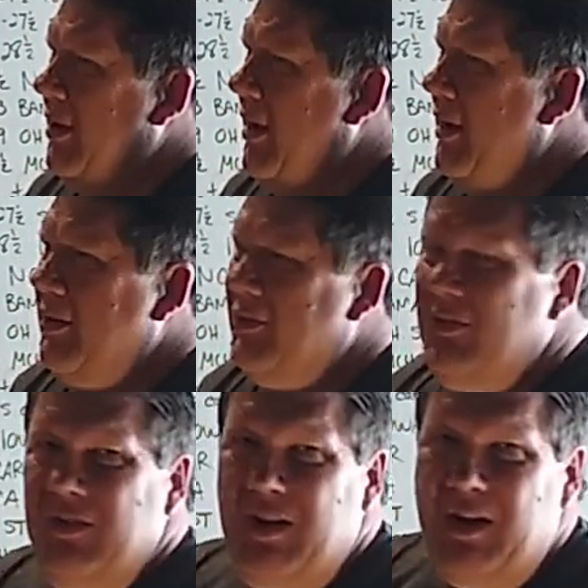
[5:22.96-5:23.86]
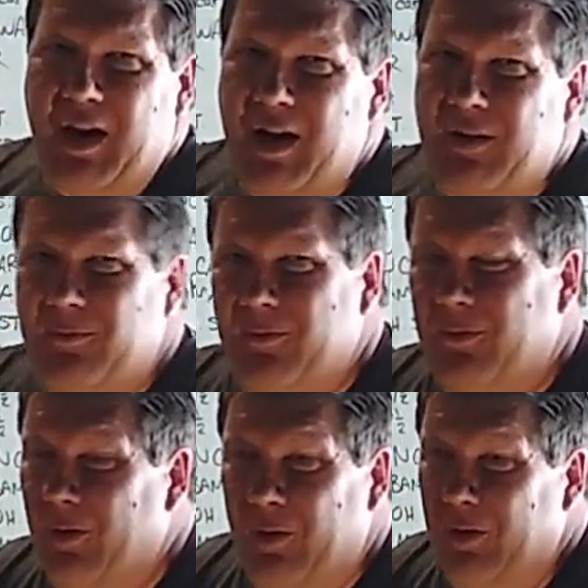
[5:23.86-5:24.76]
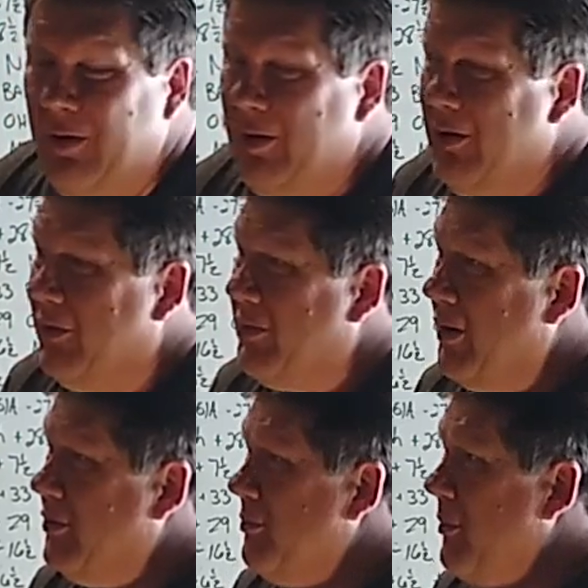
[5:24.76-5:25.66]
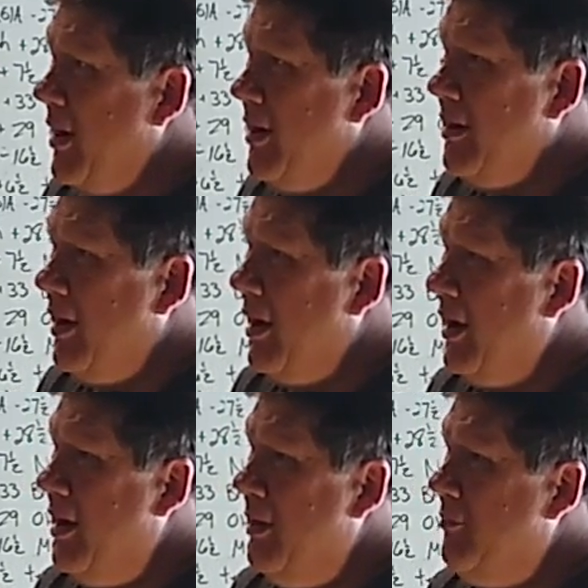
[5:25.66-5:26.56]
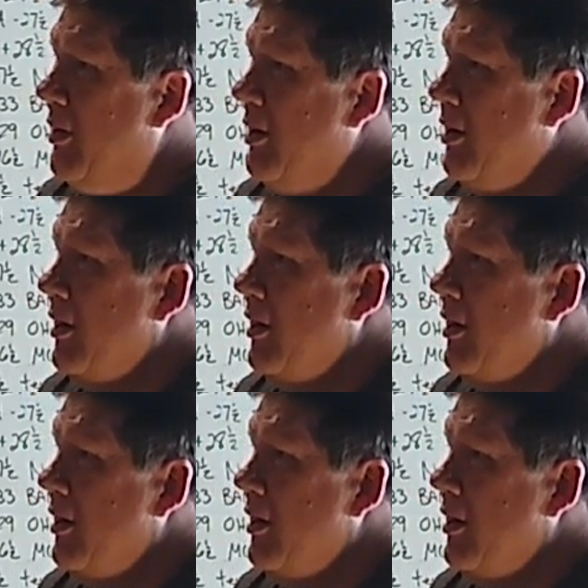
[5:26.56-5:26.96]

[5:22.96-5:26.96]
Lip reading: Tennessee at Florida, is that your main game?